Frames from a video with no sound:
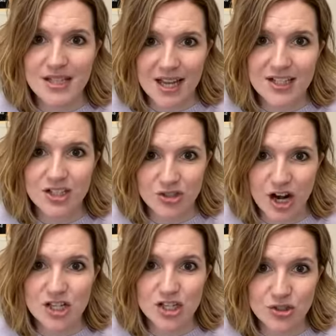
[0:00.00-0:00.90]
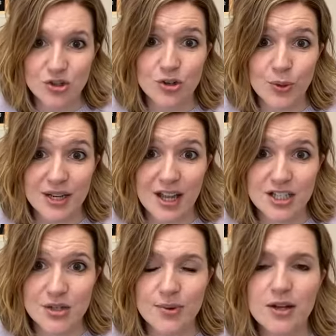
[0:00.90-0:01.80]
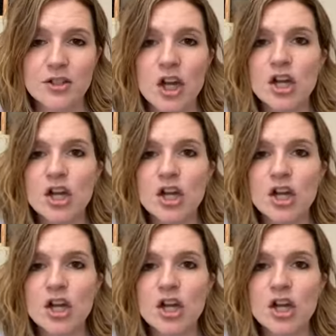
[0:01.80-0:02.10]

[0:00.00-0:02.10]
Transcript: get distractions or you're going to get derailed.